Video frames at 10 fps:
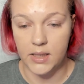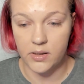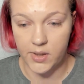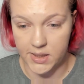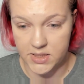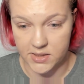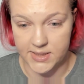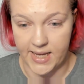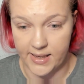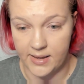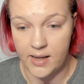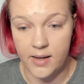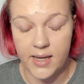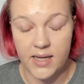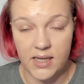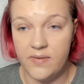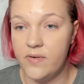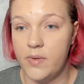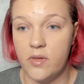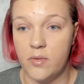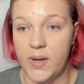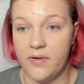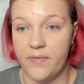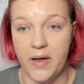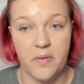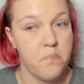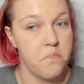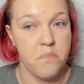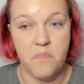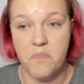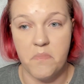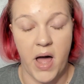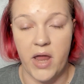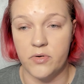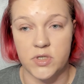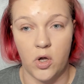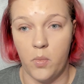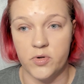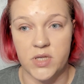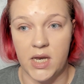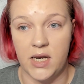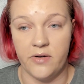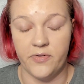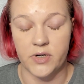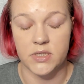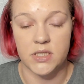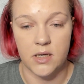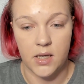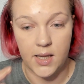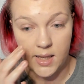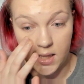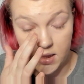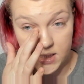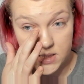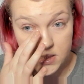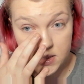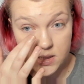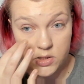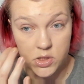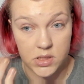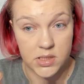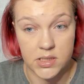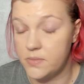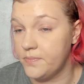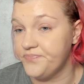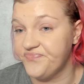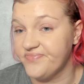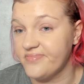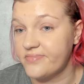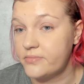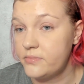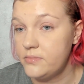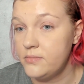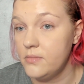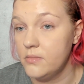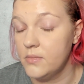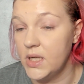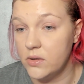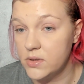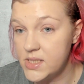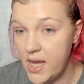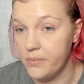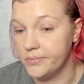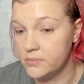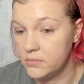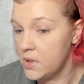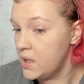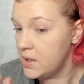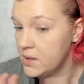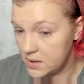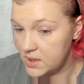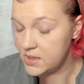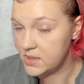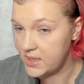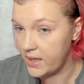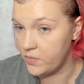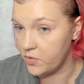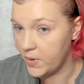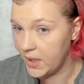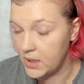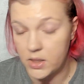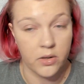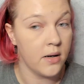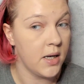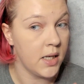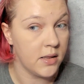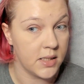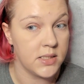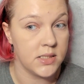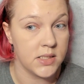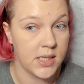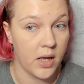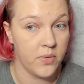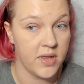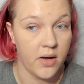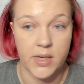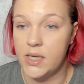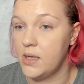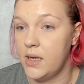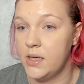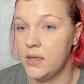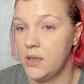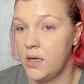under eyes are set even when they're mattified. I don't see almost any difference. Like this, they look the same. This is the side with the brightener, this is the side without it, and